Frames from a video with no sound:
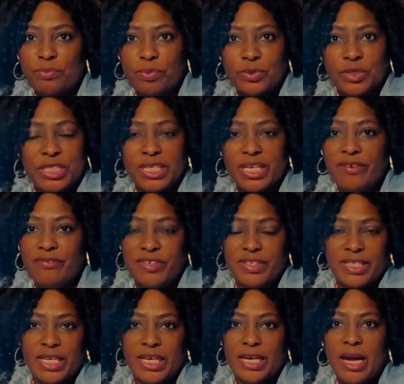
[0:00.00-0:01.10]
pushing
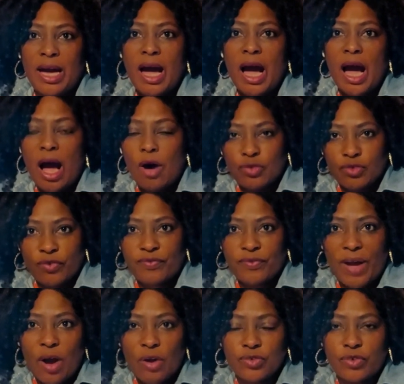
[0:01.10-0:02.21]
everything out
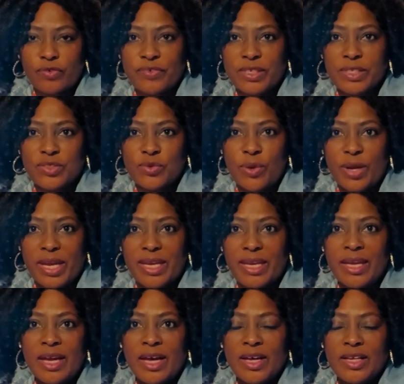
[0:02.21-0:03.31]
of its way
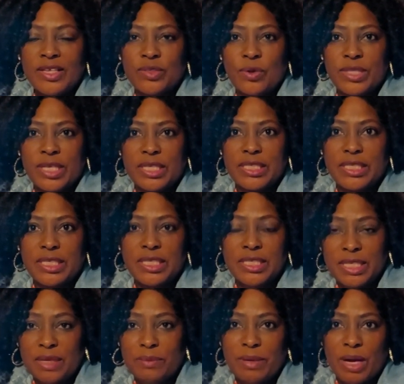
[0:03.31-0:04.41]
so that it
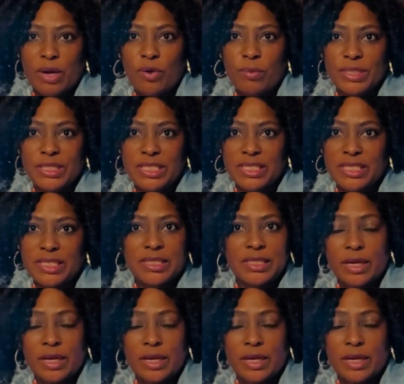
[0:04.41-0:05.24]
can be accommodated.